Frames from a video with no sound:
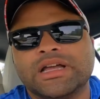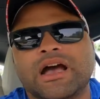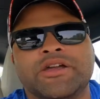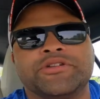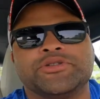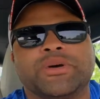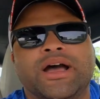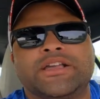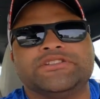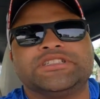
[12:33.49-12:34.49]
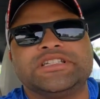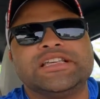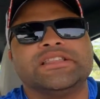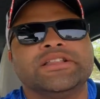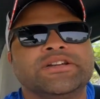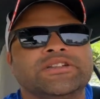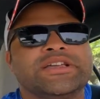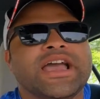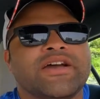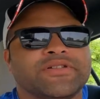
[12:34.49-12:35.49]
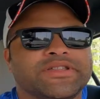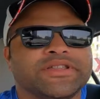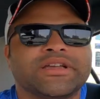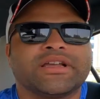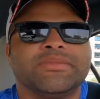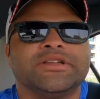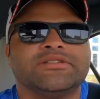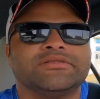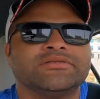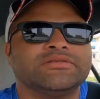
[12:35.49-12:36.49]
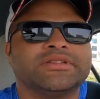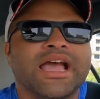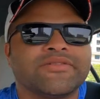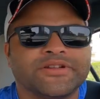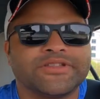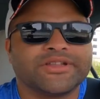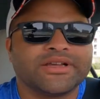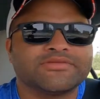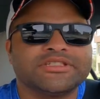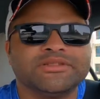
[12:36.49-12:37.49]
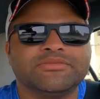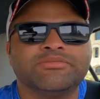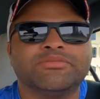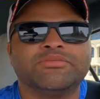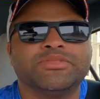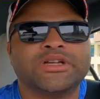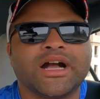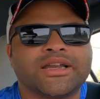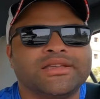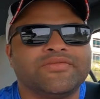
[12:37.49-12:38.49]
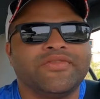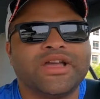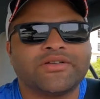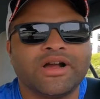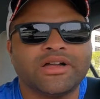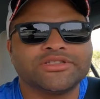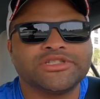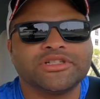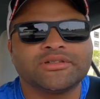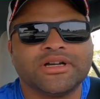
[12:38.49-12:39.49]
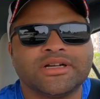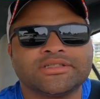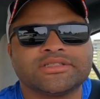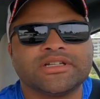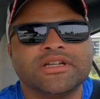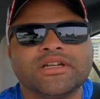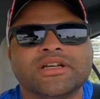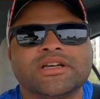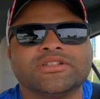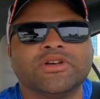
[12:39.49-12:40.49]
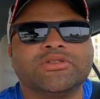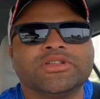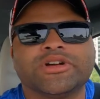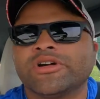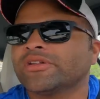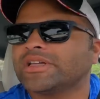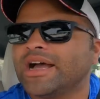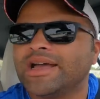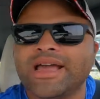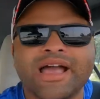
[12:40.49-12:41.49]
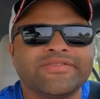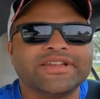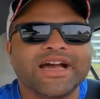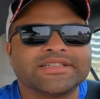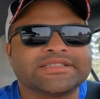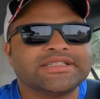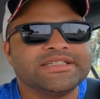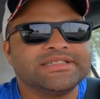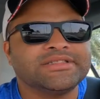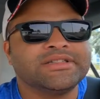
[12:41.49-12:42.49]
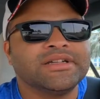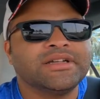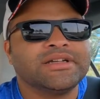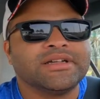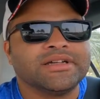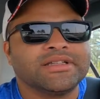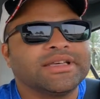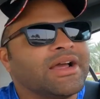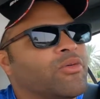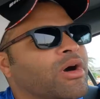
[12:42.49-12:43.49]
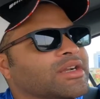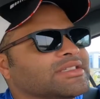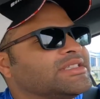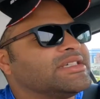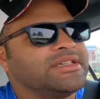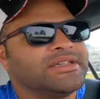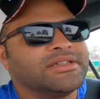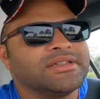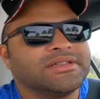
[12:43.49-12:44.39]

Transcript: out here in Dubai, you see literally everything. I mean, everything. I've seen Bugatti Veyrons, Chirons. The only car that I have not seen that I want to see